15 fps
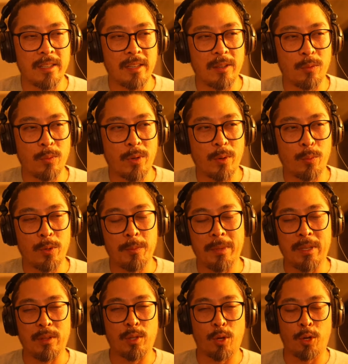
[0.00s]
would be
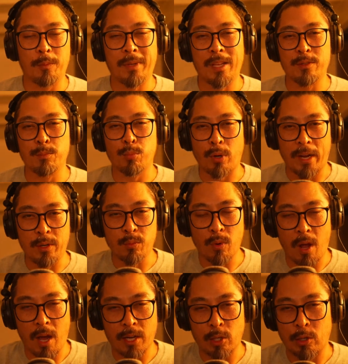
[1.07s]
termed as brain
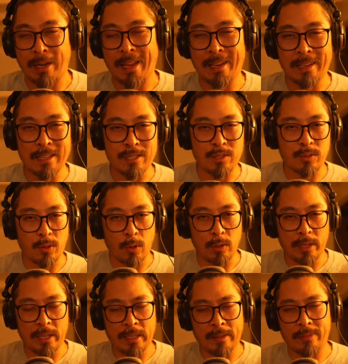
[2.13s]
rot or endless
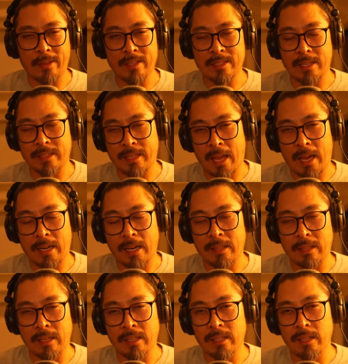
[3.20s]
scrolling and things like that. I
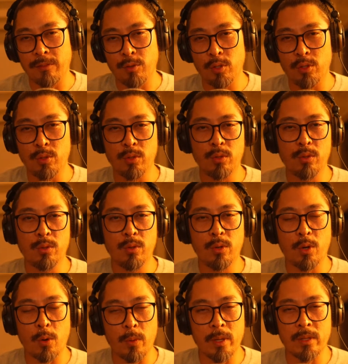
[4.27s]
think if you do
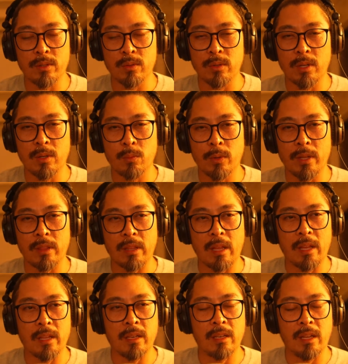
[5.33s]
go into it with
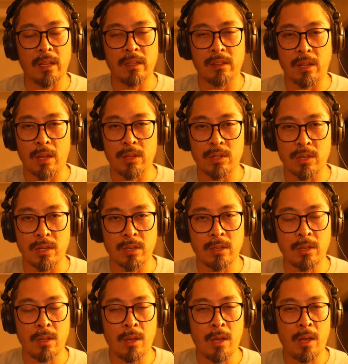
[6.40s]
an intention
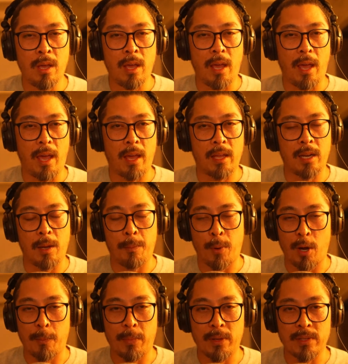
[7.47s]
and a
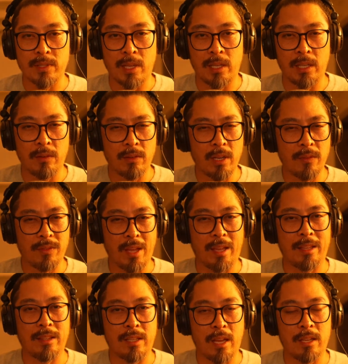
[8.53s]
purpose, and even if that
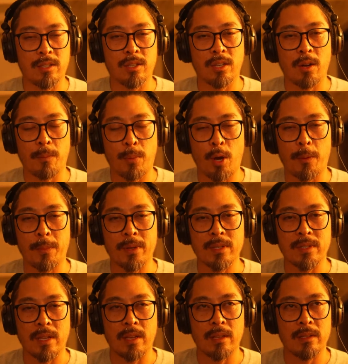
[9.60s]
intention or purpose
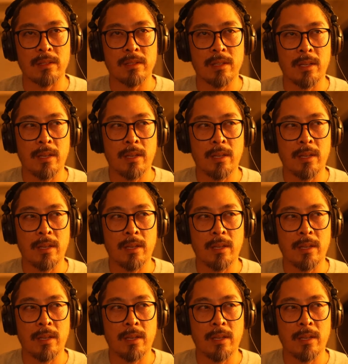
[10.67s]
is